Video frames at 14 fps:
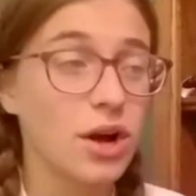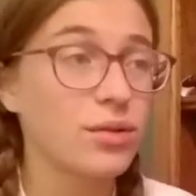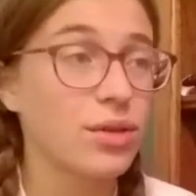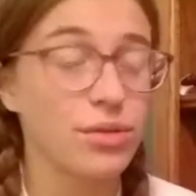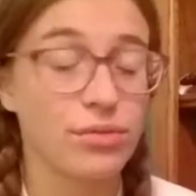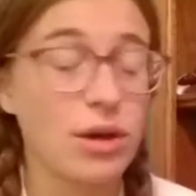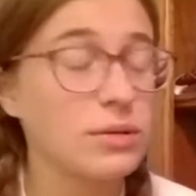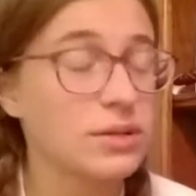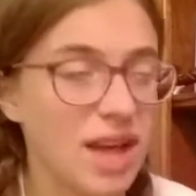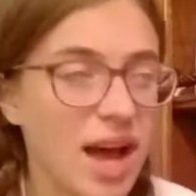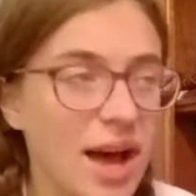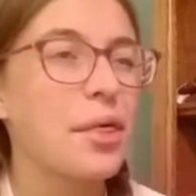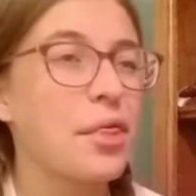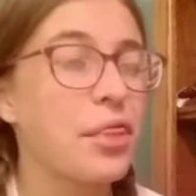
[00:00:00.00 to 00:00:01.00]
throws
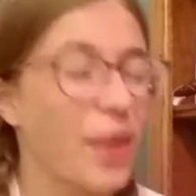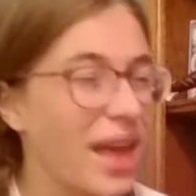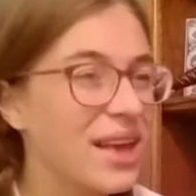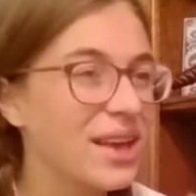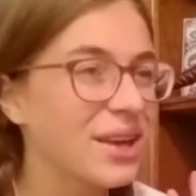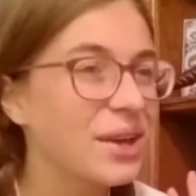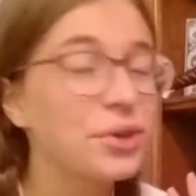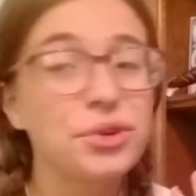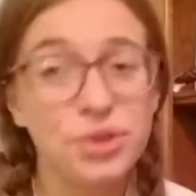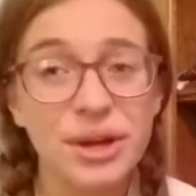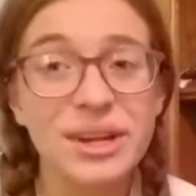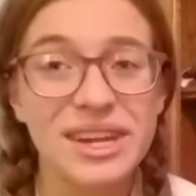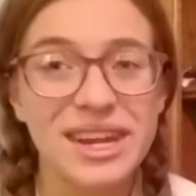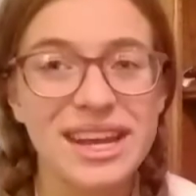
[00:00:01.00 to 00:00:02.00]
up. Thank
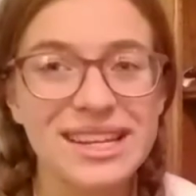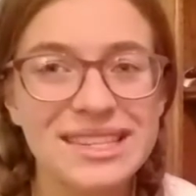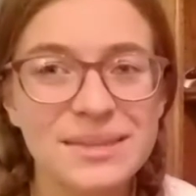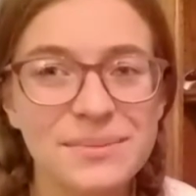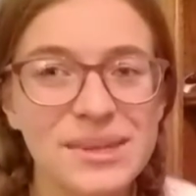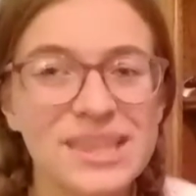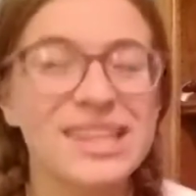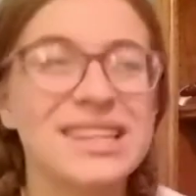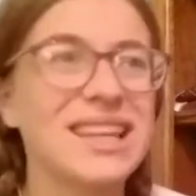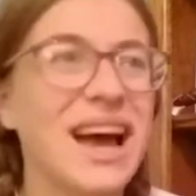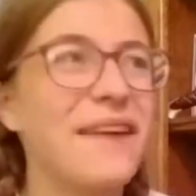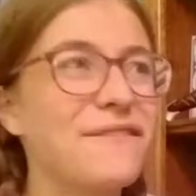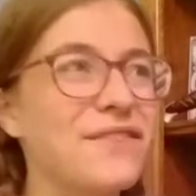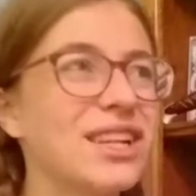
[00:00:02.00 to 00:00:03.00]
goodness, because
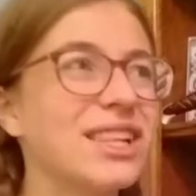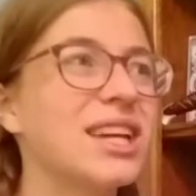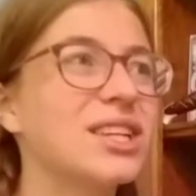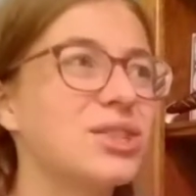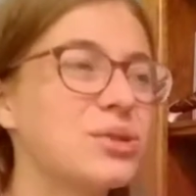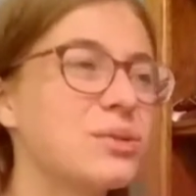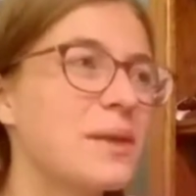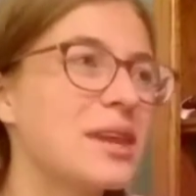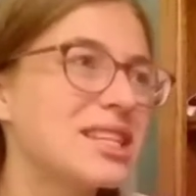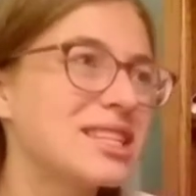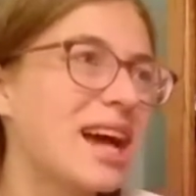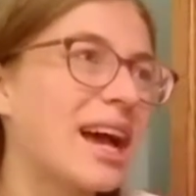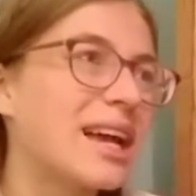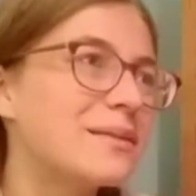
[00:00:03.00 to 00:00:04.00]
I feel like too many
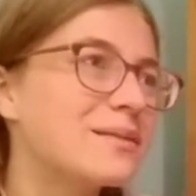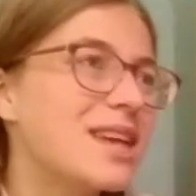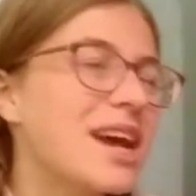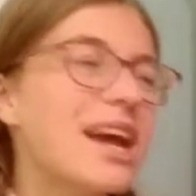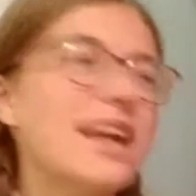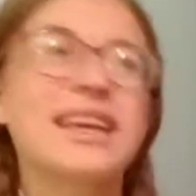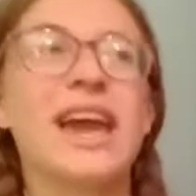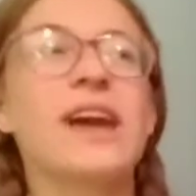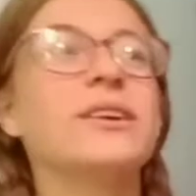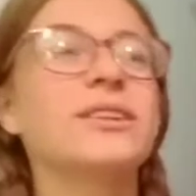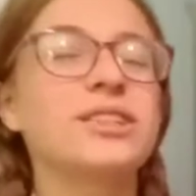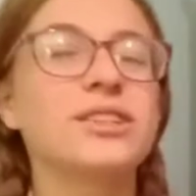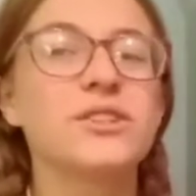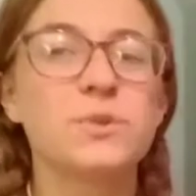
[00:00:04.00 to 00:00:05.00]
times
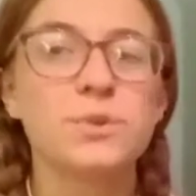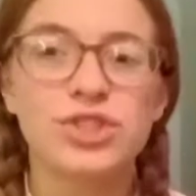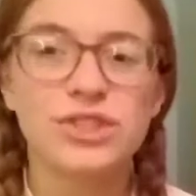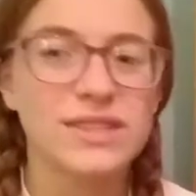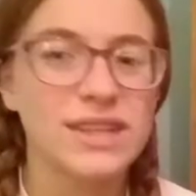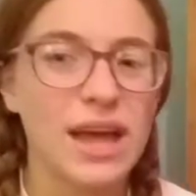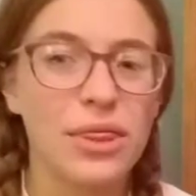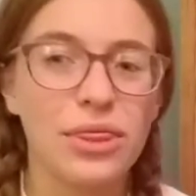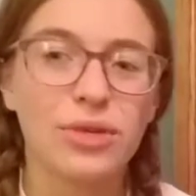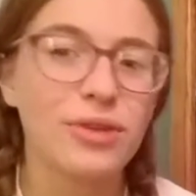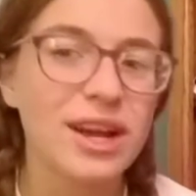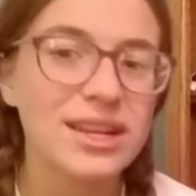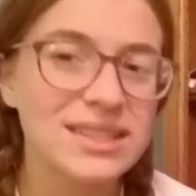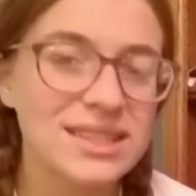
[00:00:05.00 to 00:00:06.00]
characters will just get
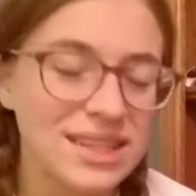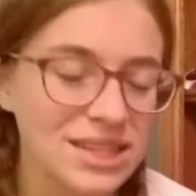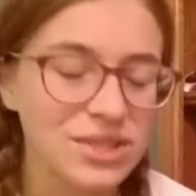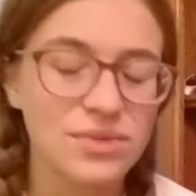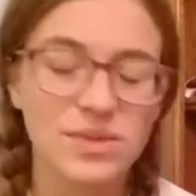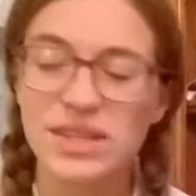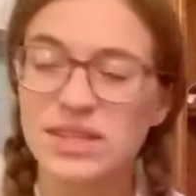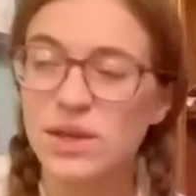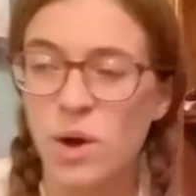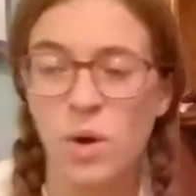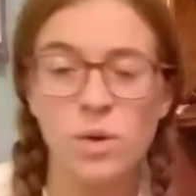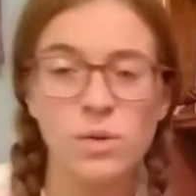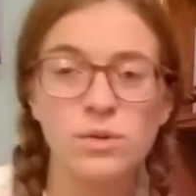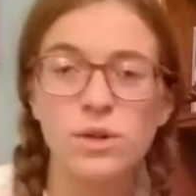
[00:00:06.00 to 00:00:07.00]
thrust into these
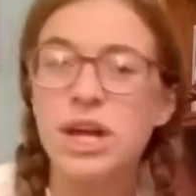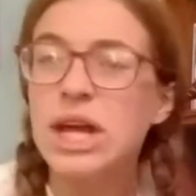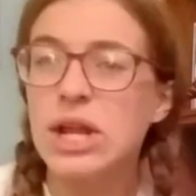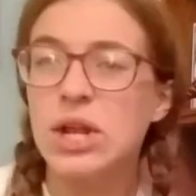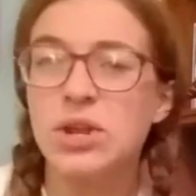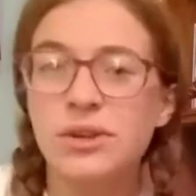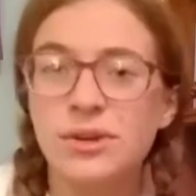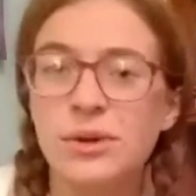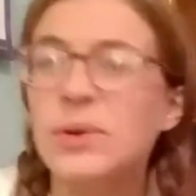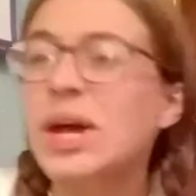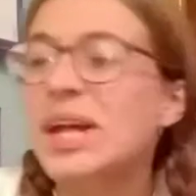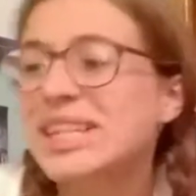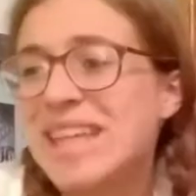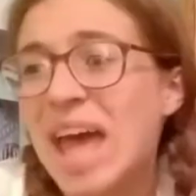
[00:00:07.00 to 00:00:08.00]
whole new
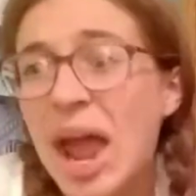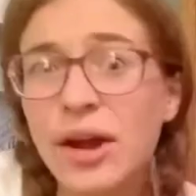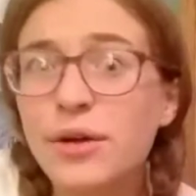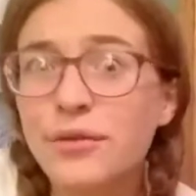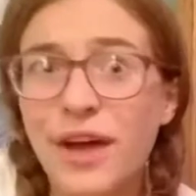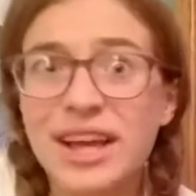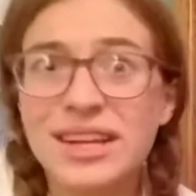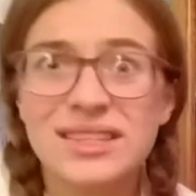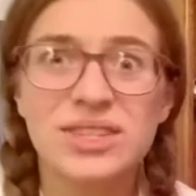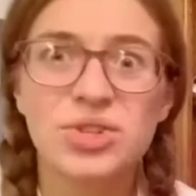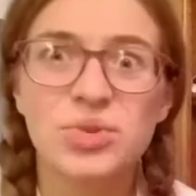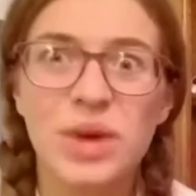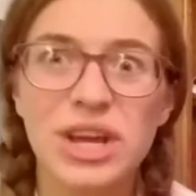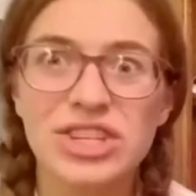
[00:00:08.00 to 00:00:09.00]
terrifying
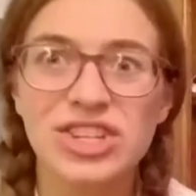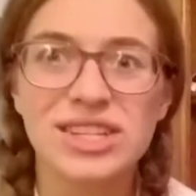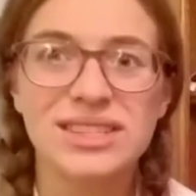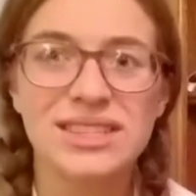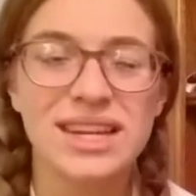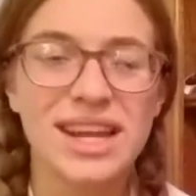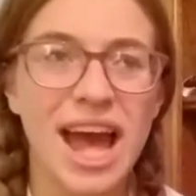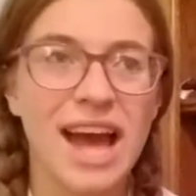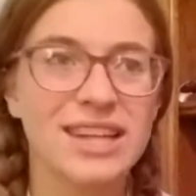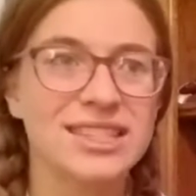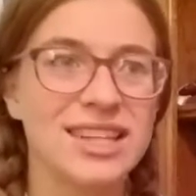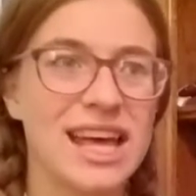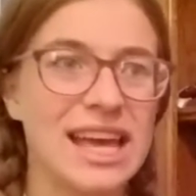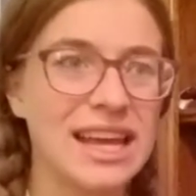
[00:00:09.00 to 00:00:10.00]
situations and act
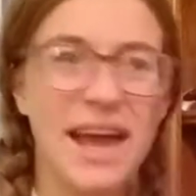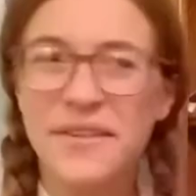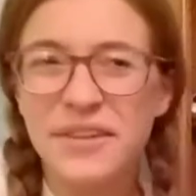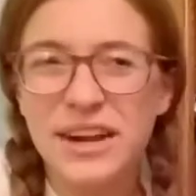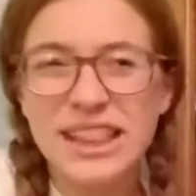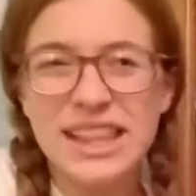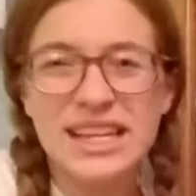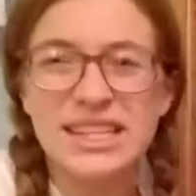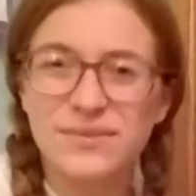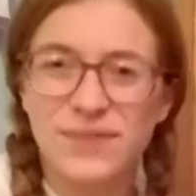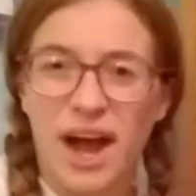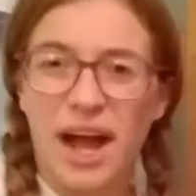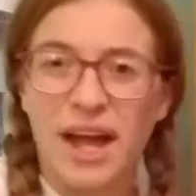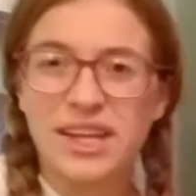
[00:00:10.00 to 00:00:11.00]
like everything's
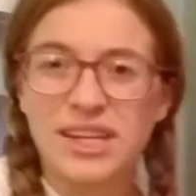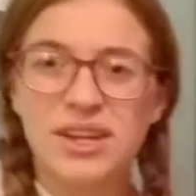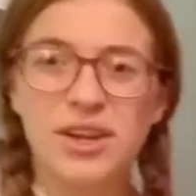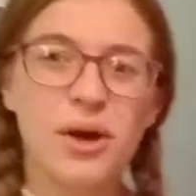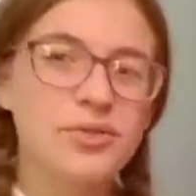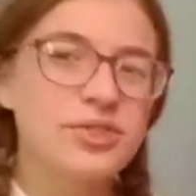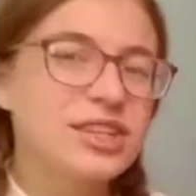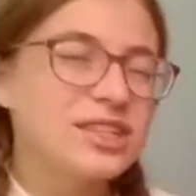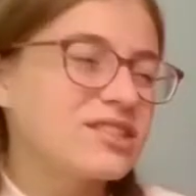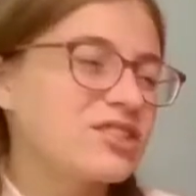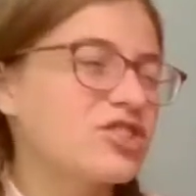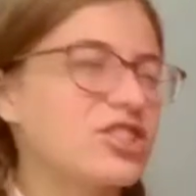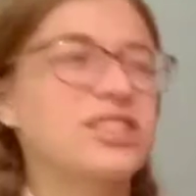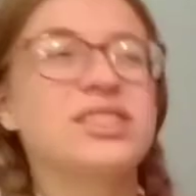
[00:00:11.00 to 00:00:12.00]
fine, this
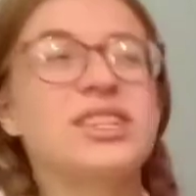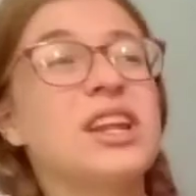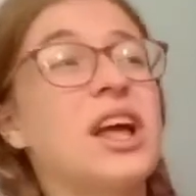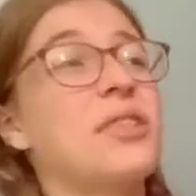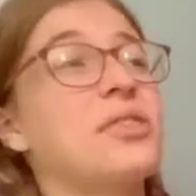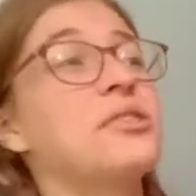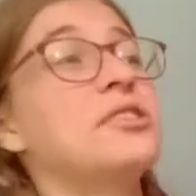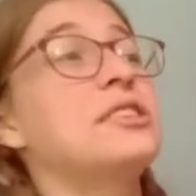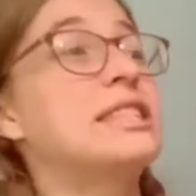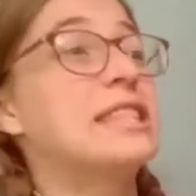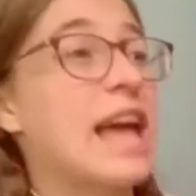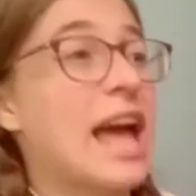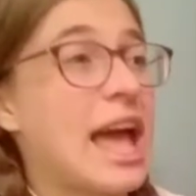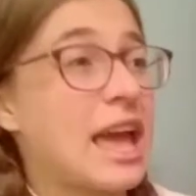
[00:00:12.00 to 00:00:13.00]
is just another
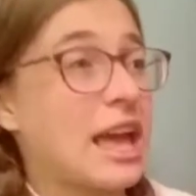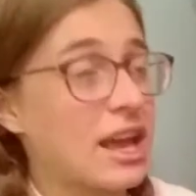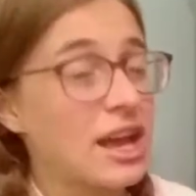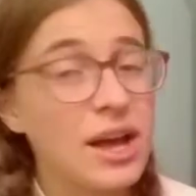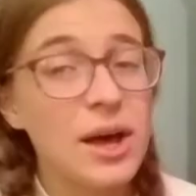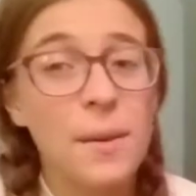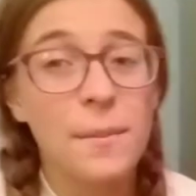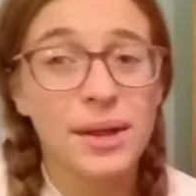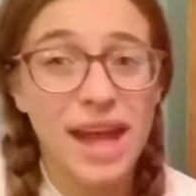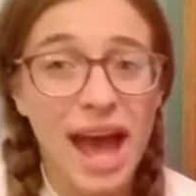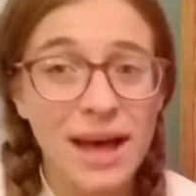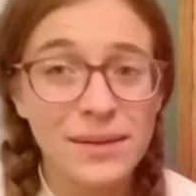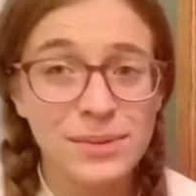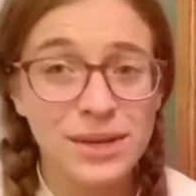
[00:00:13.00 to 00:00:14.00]
day. But
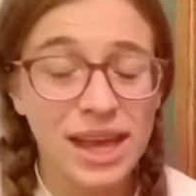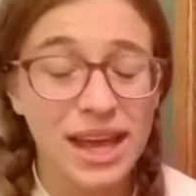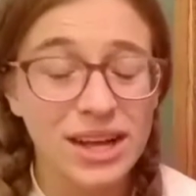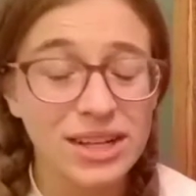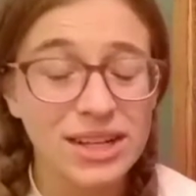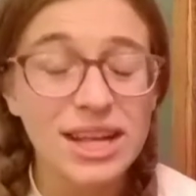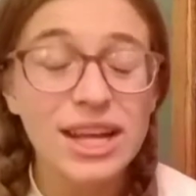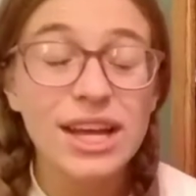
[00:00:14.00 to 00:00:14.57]
Abigail,